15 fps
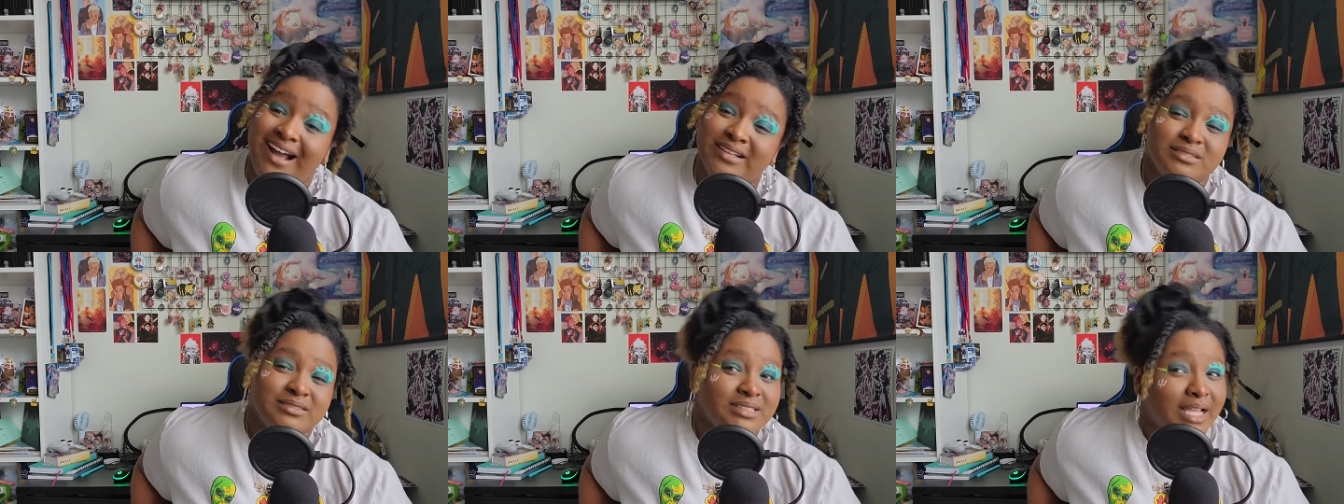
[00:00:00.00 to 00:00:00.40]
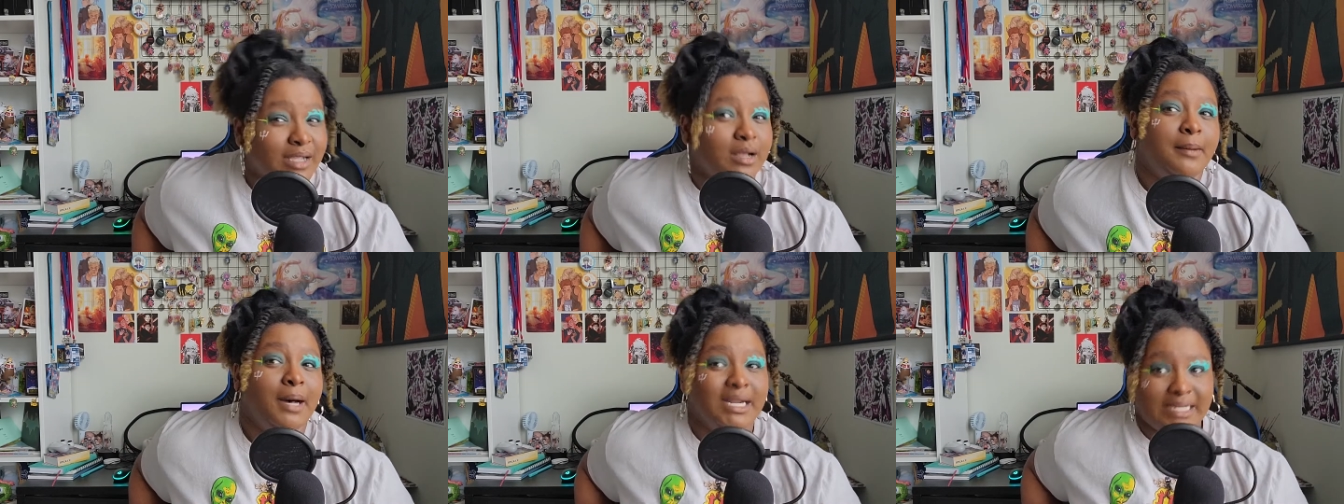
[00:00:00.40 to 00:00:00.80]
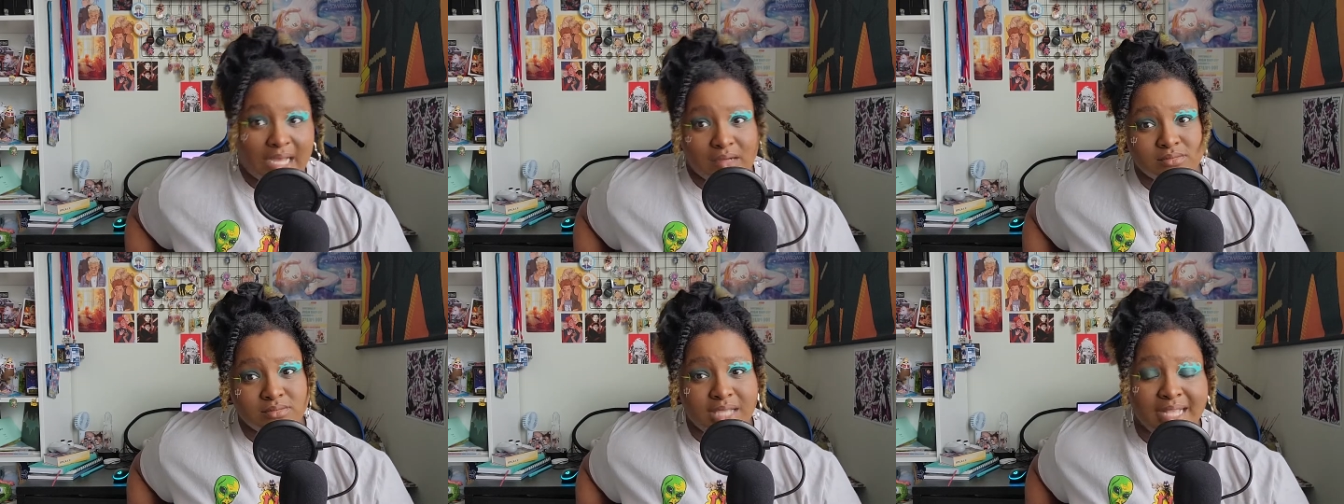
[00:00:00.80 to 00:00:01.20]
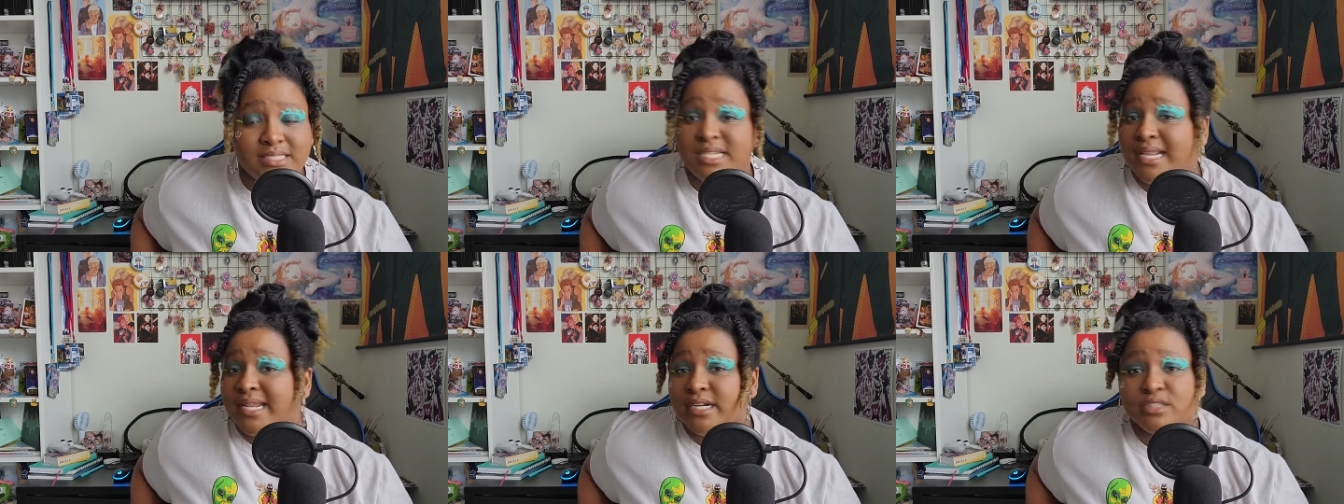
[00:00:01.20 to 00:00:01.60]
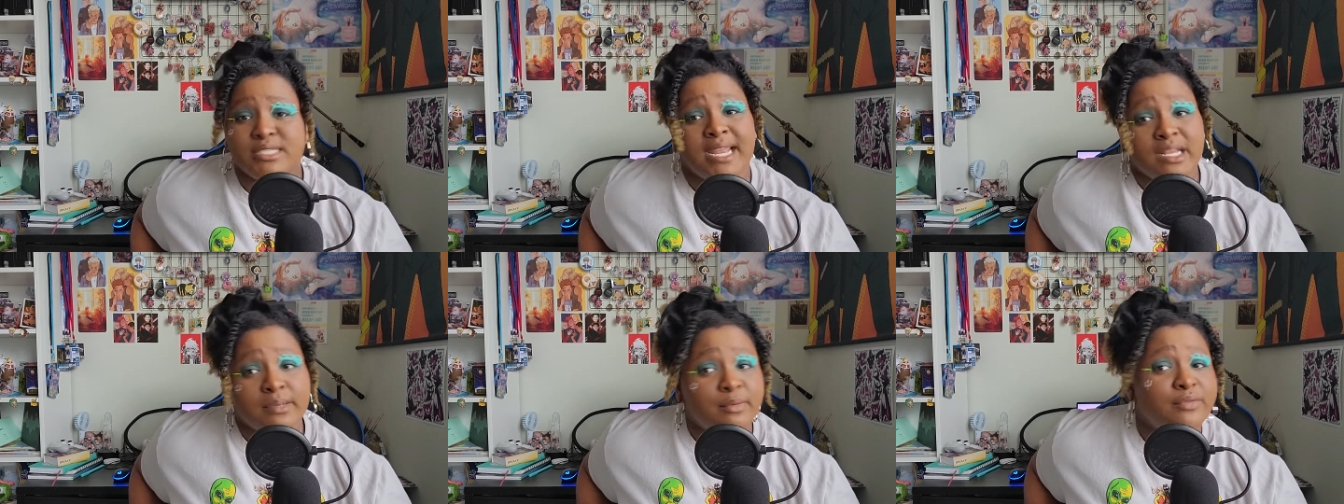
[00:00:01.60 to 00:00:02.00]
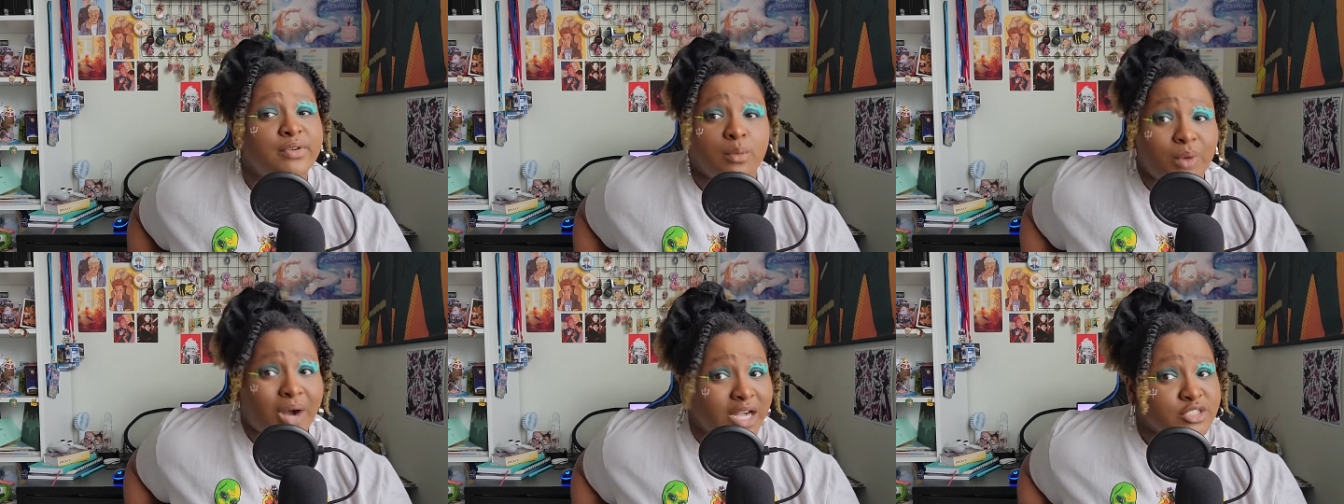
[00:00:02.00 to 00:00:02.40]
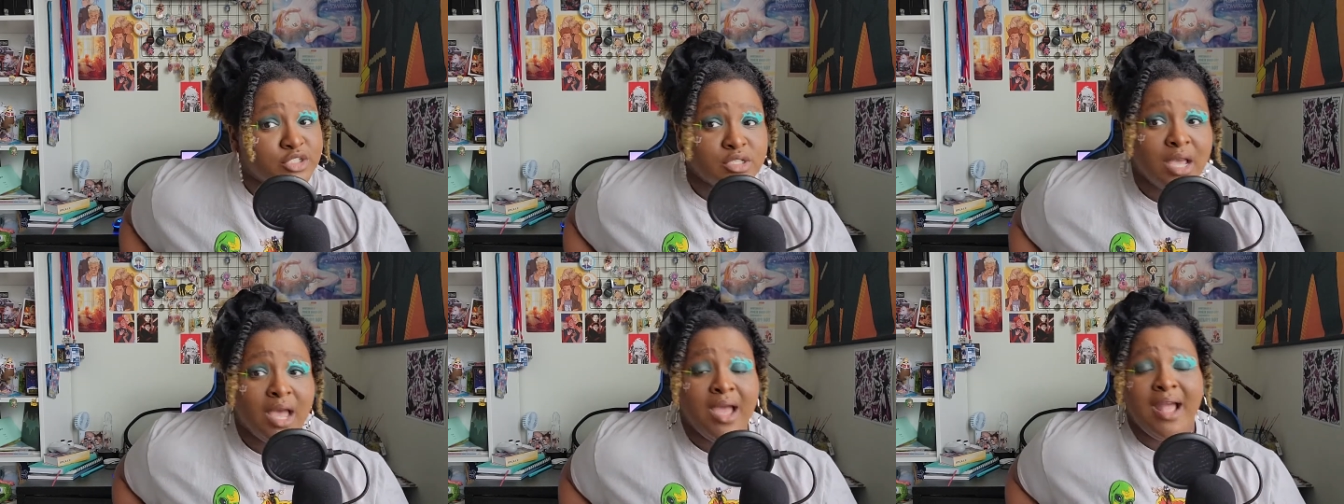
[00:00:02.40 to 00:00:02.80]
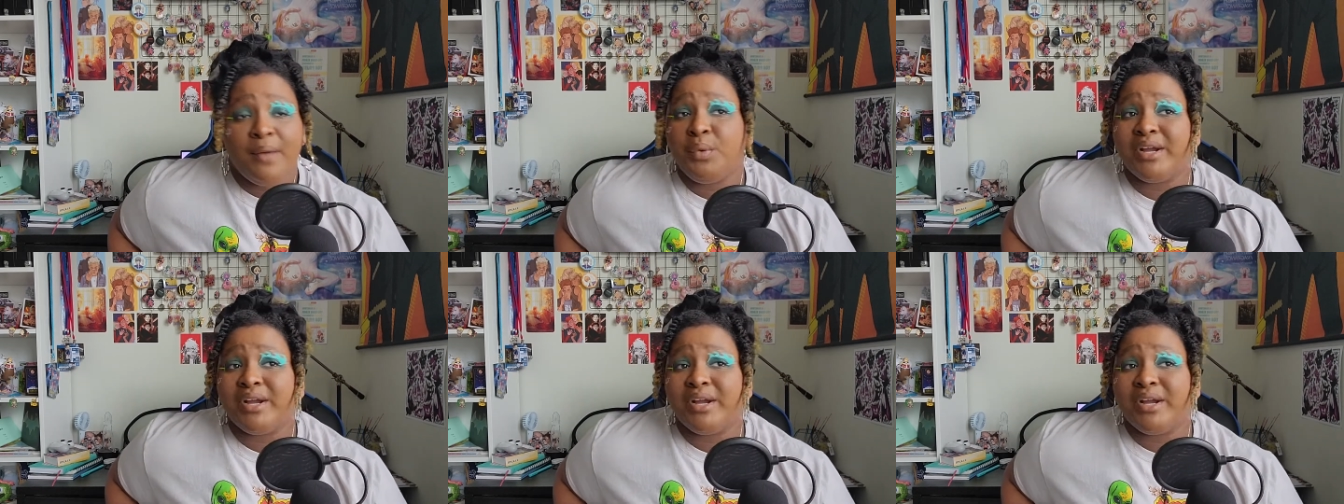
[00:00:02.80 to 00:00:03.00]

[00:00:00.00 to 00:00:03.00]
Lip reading: like, come on now. It's an entertaining movie to watch. Would